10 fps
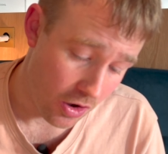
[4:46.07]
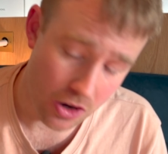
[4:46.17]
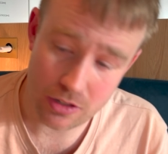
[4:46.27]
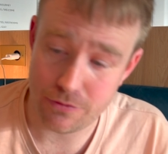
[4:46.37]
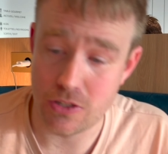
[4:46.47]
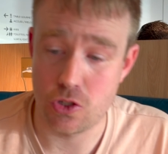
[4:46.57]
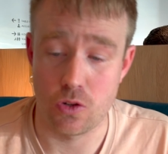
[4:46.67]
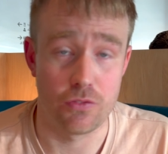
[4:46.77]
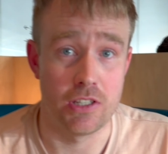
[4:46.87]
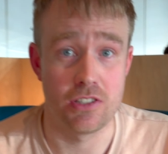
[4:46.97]
I'm going to finish
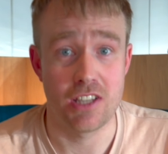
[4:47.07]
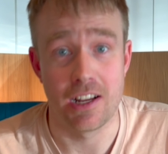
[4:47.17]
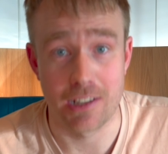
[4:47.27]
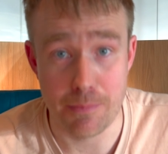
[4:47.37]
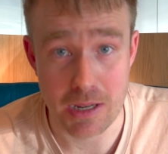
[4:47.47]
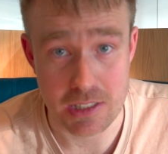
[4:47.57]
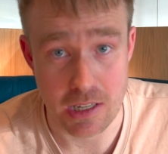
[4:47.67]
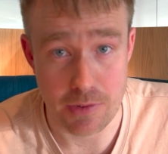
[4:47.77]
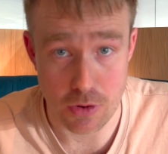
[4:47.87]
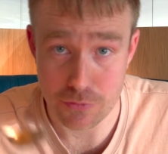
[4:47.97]
off this and come back to
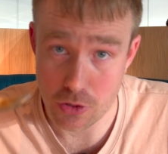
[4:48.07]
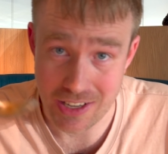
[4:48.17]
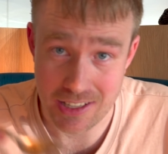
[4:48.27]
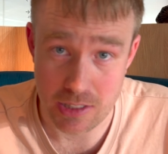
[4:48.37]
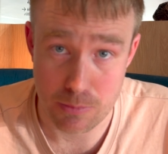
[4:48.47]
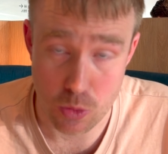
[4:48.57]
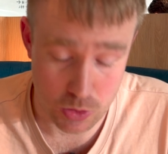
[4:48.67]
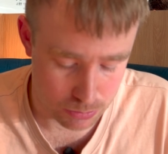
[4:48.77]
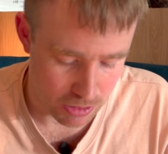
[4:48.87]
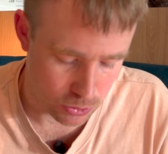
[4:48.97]
you if I find anything
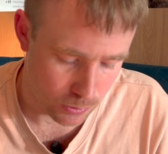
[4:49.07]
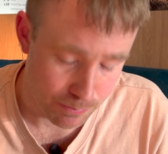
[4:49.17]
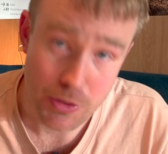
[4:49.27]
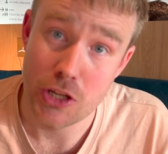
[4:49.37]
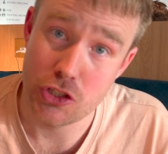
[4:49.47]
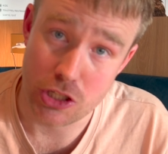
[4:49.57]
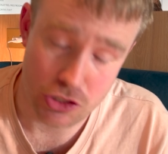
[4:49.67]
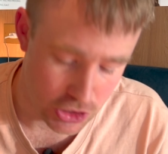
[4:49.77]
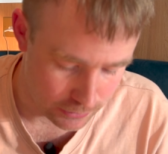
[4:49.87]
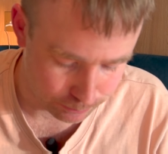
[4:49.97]
more special. Chin
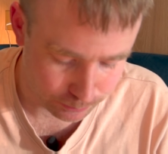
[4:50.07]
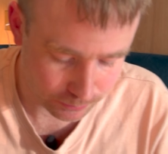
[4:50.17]
chin.